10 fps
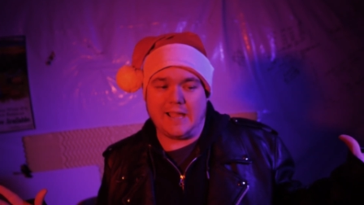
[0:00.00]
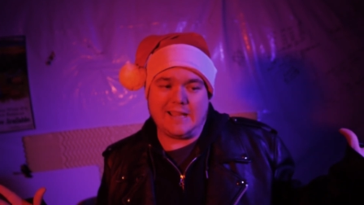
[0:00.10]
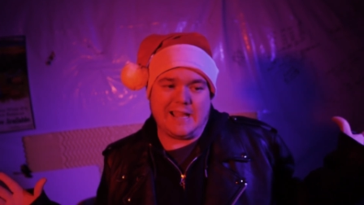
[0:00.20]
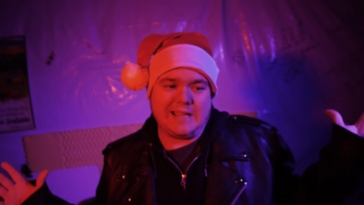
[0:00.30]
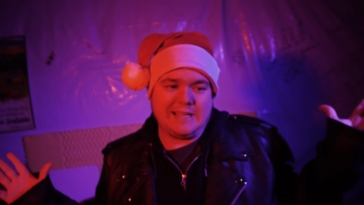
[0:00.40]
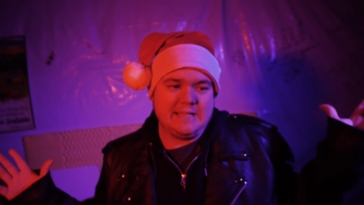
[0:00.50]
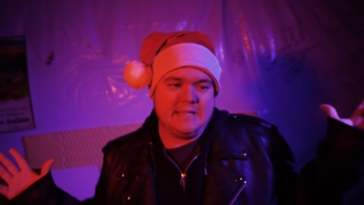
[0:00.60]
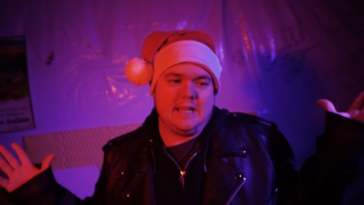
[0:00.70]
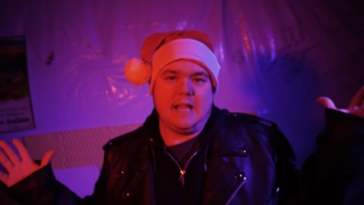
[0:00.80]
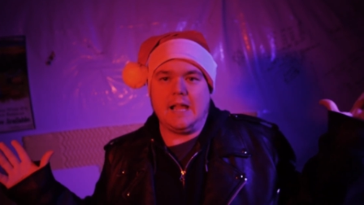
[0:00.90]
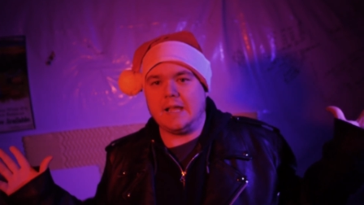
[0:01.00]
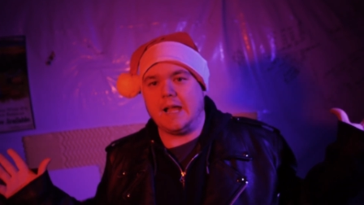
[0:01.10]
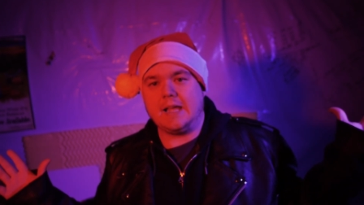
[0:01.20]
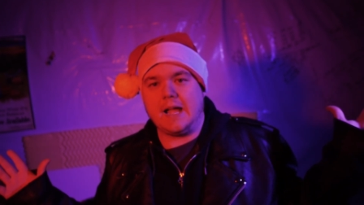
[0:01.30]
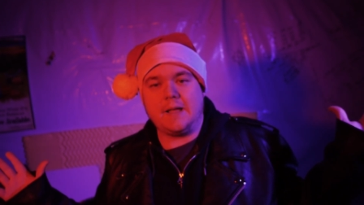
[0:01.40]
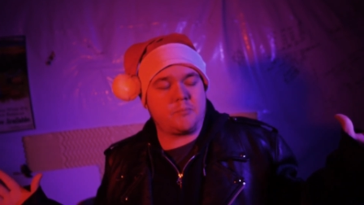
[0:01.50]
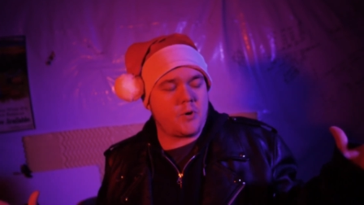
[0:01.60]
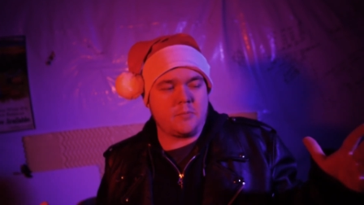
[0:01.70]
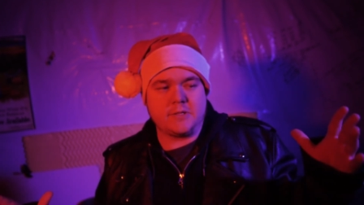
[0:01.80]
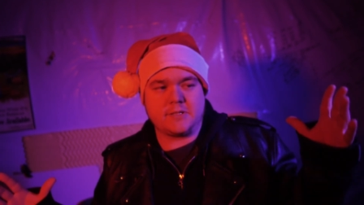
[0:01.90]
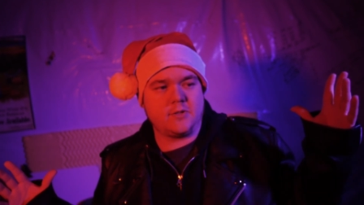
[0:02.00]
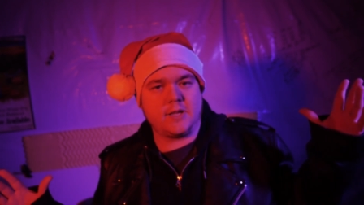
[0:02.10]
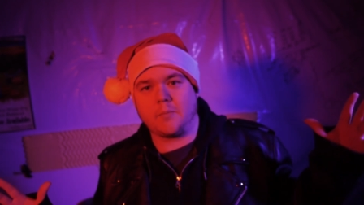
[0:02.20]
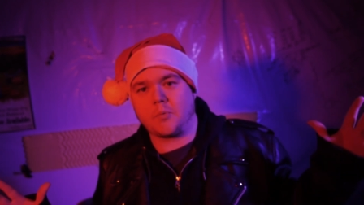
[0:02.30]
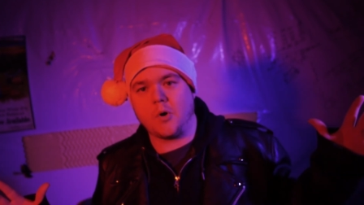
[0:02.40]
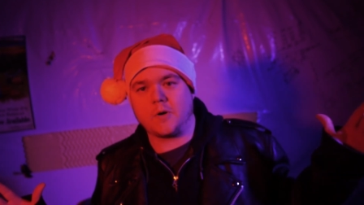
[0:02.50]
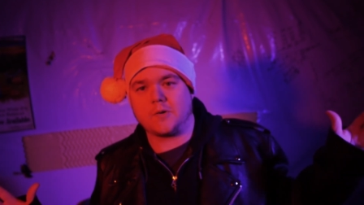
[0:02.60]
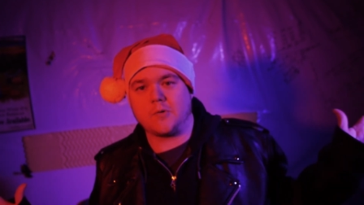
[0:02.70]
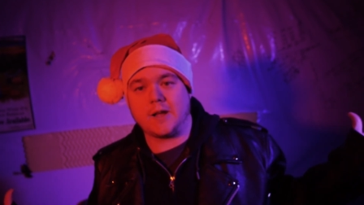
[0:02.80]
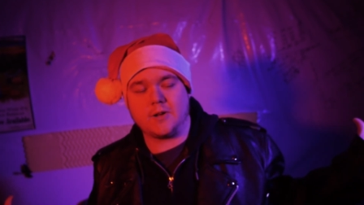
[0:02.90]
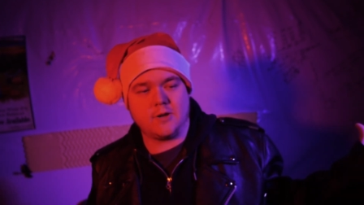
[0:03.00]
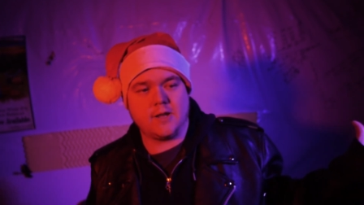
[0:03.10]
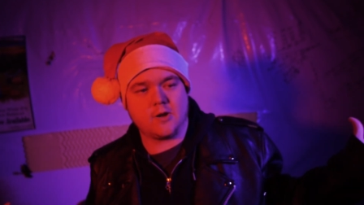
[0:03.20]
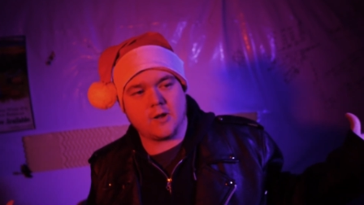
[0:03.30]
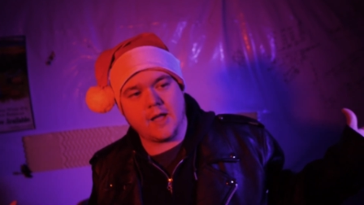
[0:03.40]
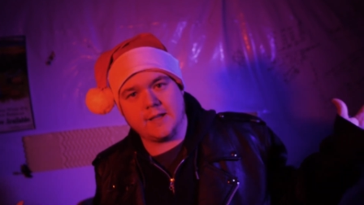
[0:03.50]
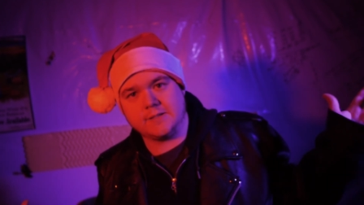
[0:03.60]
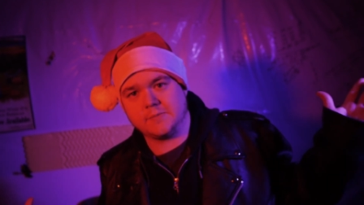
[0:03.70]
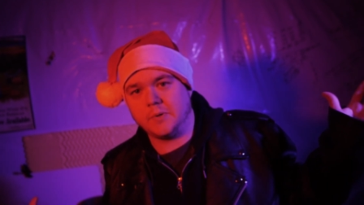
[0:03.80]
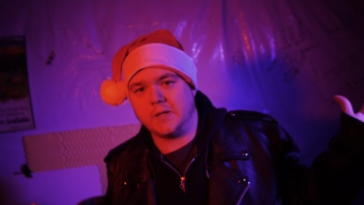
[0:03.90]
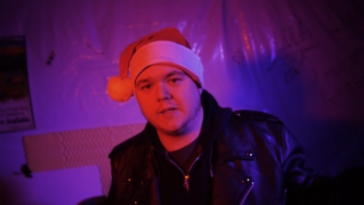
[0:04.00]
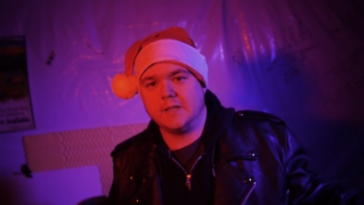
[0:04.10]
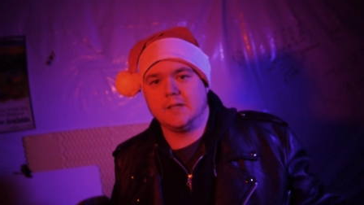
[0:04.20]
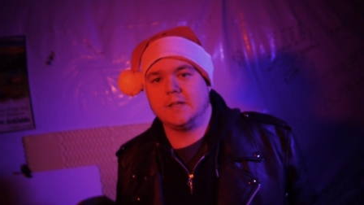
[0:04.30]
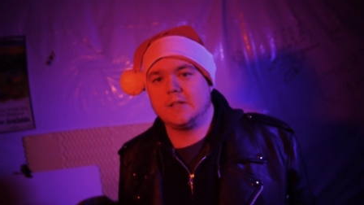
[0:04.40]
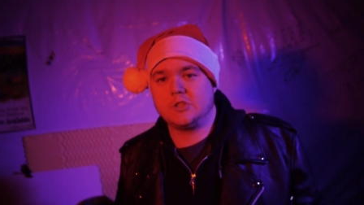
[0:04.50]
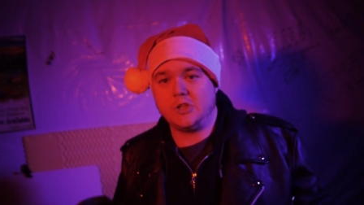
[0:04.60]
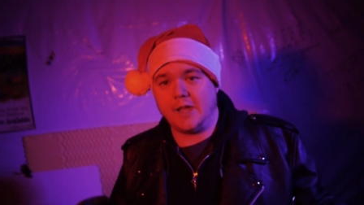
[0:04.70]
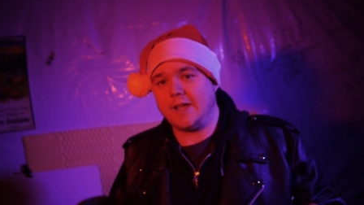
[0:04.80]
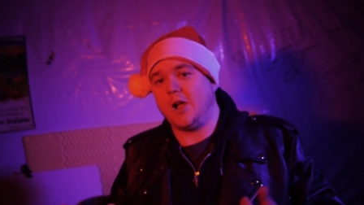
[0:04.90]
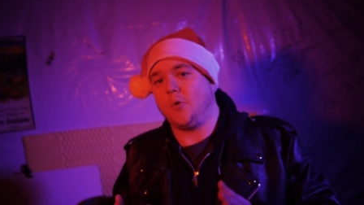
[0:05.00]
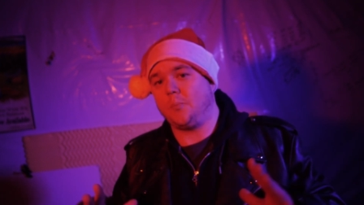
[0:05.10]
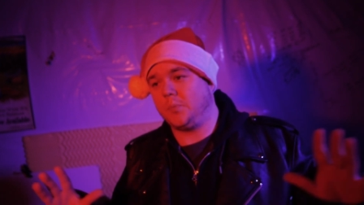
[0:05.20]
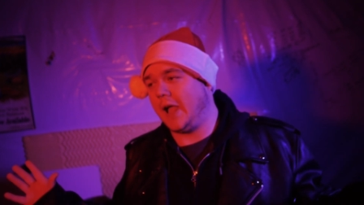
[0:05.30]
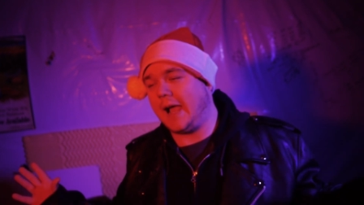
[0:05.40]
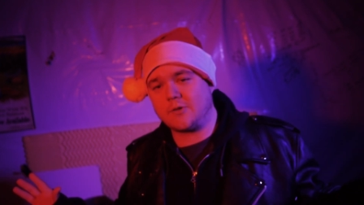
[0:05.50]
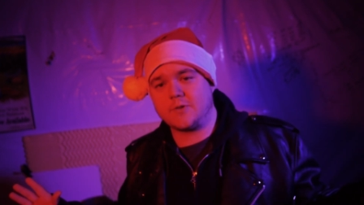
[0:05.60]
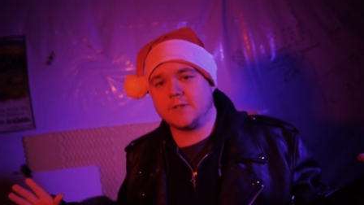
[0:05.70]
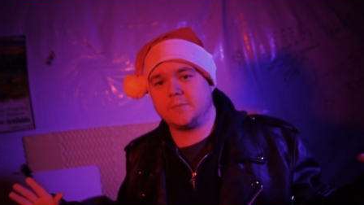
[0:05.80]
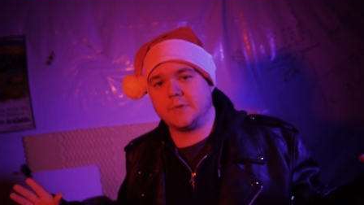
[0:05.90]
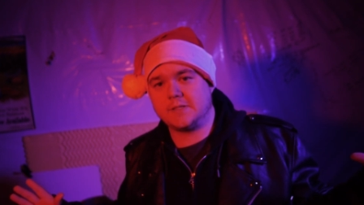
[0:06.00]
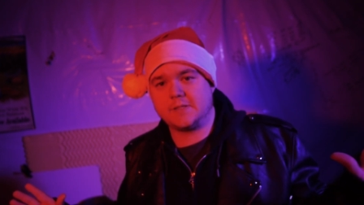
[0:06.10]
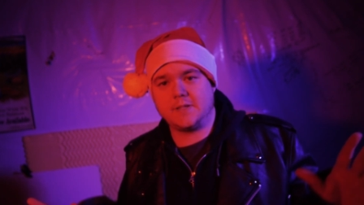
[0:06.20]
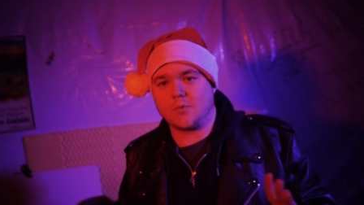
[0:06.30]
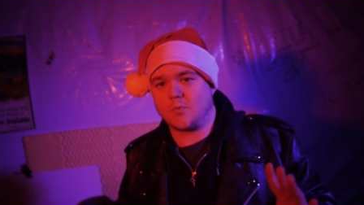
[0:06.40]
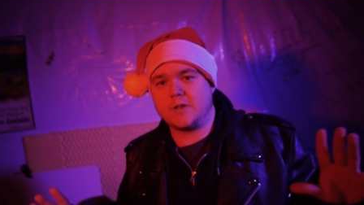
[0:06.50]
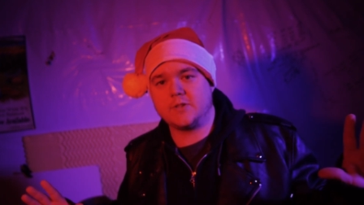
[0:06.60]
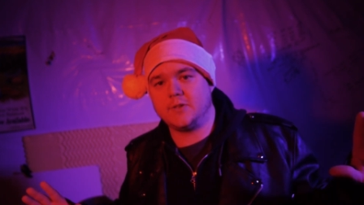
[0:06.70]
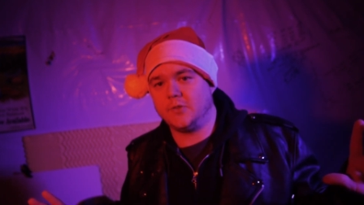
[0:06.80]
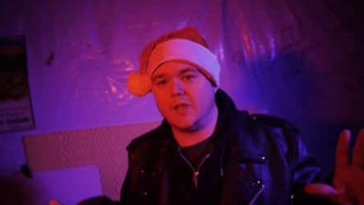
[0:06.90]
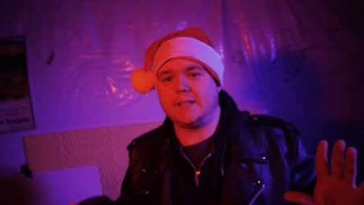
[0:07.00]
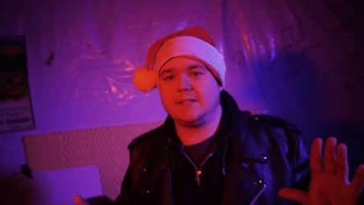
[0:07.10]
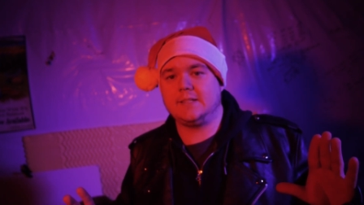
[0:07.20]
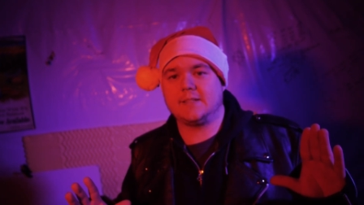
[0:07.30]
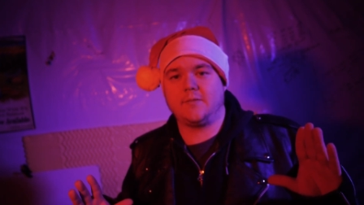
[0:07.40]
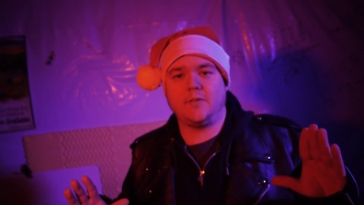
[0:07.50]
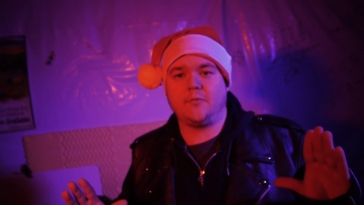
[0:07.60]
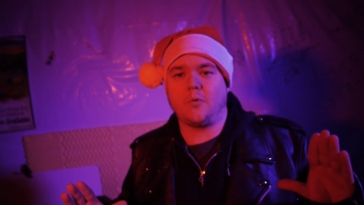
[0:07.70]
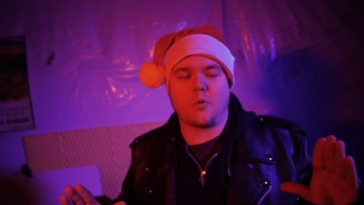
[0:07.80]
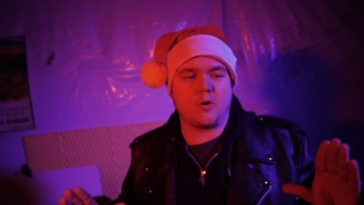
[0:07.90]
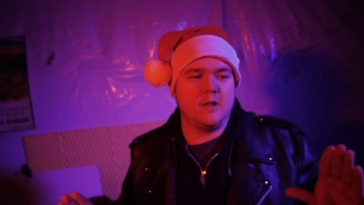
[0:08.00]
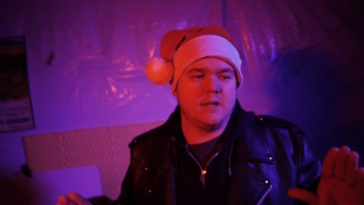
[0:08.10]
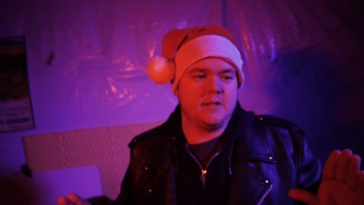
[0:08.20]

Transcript: I, I, I I'm probably sounding like a broken record here, guys, but check out Black Christmas, the original 1974.